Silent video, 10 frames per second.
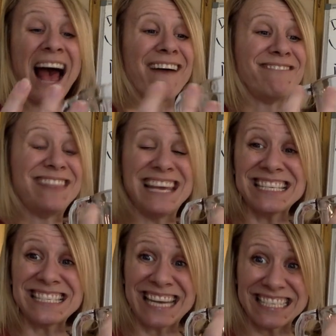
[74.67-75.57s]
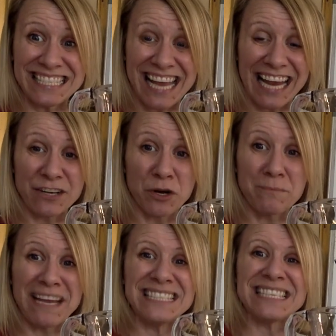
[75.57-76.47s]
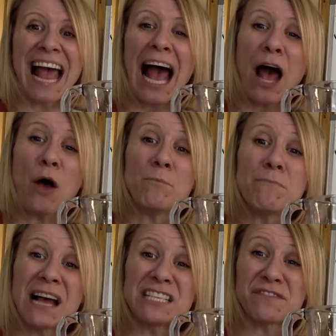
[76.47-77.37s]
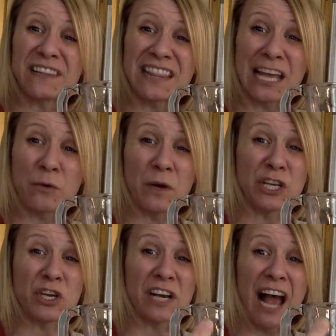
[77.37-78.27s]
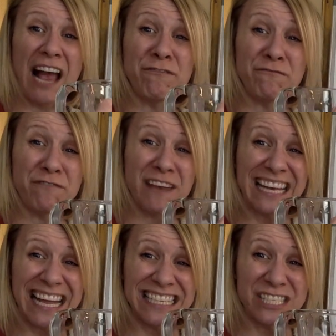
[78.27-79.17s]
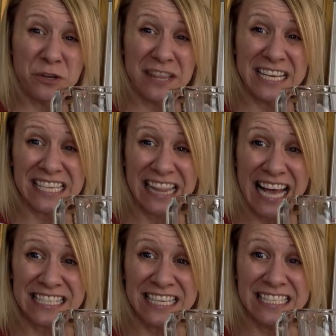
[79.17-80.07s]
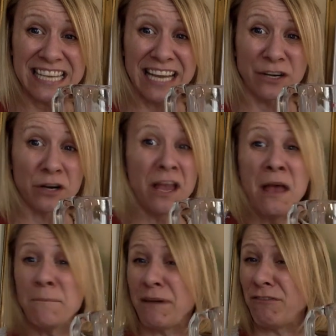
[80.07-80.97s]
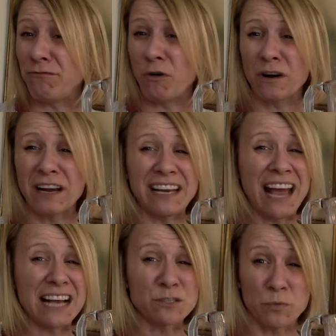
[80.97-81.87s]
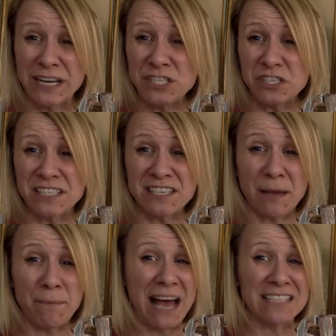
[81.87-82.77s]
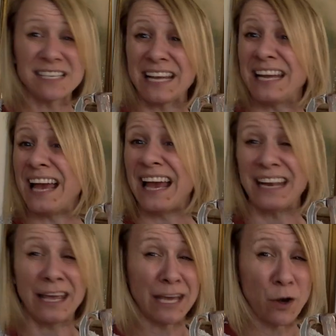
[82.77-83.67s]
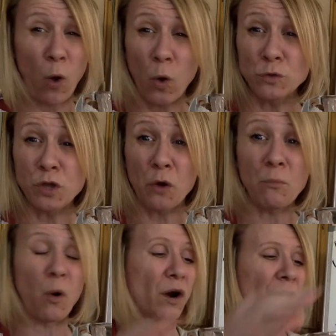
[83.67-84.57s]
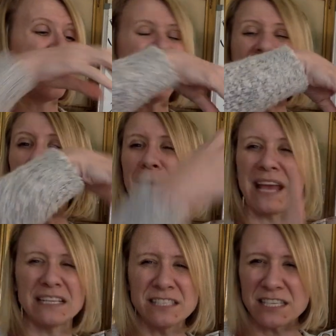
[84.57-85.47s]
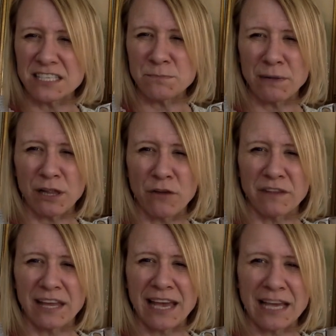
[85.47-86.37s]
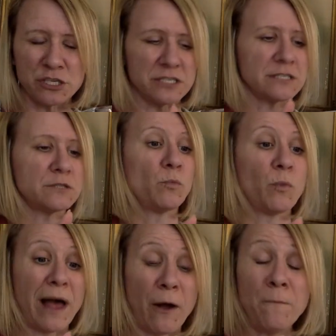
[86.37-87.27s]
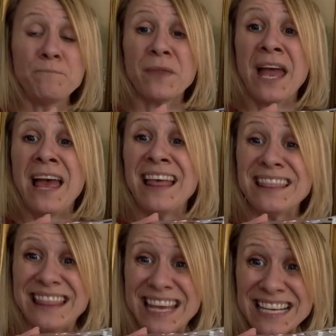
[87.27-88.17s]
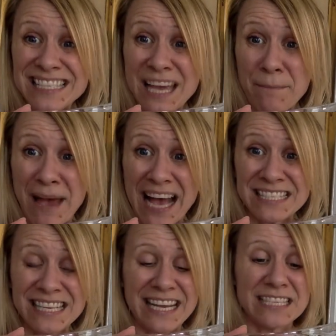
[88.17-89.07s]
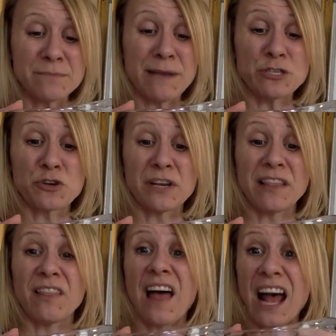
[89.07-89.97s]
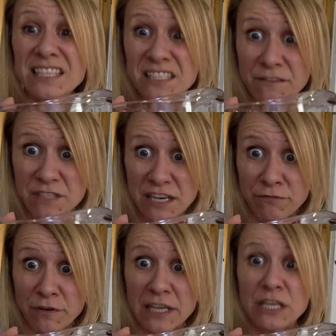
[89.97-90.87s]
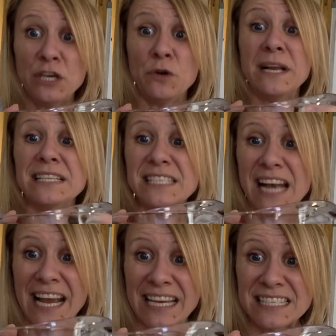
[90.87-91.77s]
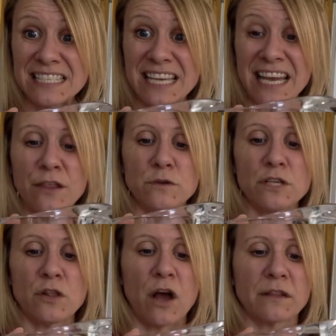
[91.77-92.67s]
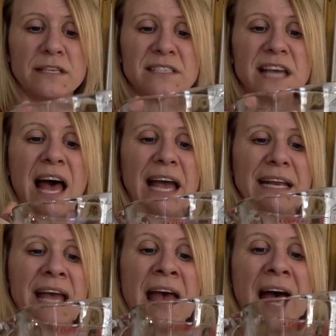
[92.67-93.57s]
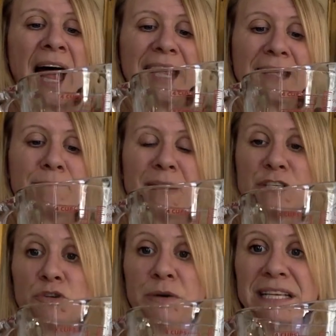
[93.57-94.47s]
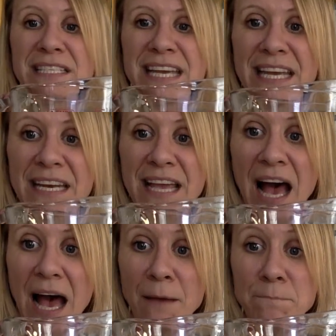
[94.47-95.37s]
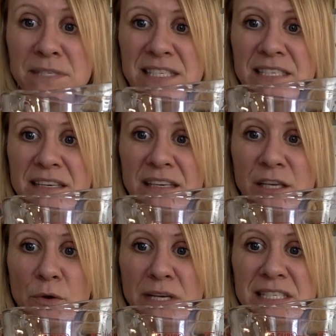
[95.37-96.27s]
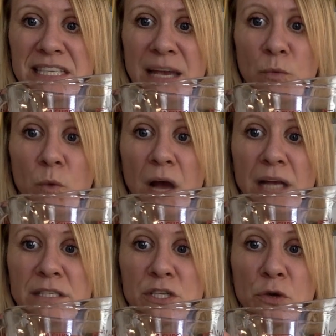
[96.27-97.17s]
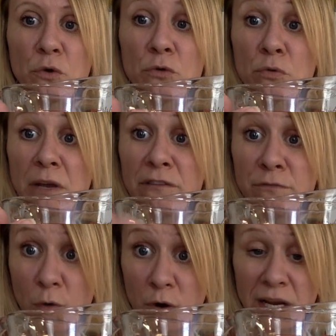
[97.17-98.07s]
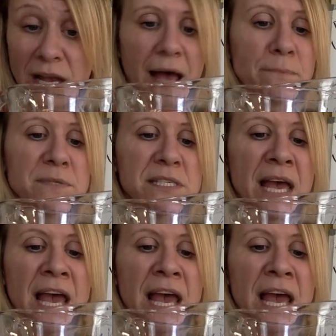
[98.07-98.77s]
of this container means how much of a liquid could I fit into this glass container before it has reached its capacity and it can hold no more and it begins to spill over the edges. Well, this capacity is measured in lots of different units, and I can see those along the side. I can measure it in cups. You can see 1, 2, 3, 4 cups.